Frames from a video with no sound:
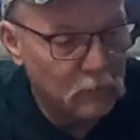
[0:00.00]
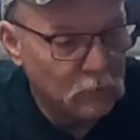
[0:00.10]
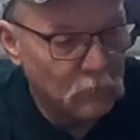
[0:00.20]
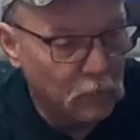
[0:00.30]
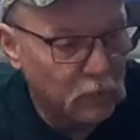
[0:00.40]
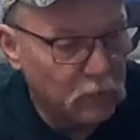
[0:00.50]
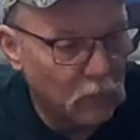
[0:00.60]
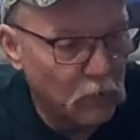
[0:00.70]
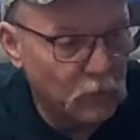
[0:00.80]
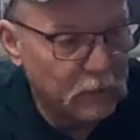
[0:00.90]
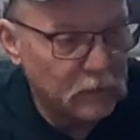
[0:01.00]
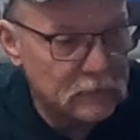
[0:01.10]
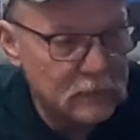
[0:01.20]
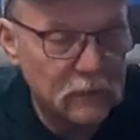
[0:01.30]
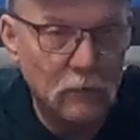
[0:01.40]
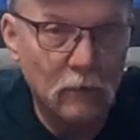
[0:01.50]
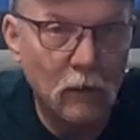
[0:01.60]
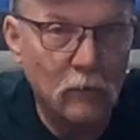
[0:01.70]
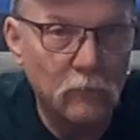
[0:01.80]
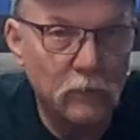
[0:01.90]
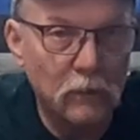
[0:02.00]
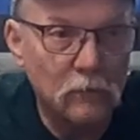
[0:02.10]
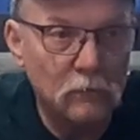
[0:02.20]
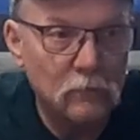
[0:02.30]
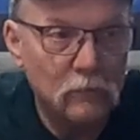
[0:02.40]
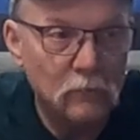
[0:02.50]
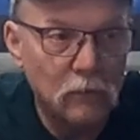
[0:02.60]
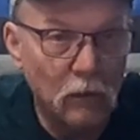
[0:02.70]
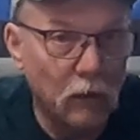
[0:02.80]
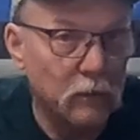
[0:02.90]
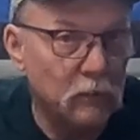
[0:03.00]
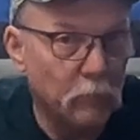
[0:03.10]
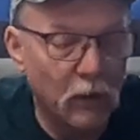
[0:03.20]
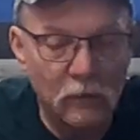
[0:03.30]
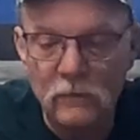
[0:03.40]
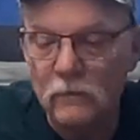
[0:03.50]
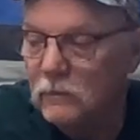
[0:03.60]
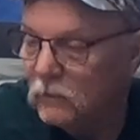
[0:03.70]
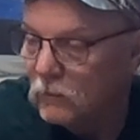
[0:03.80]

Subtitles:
Really glad we didn't see a lot of lead deposits.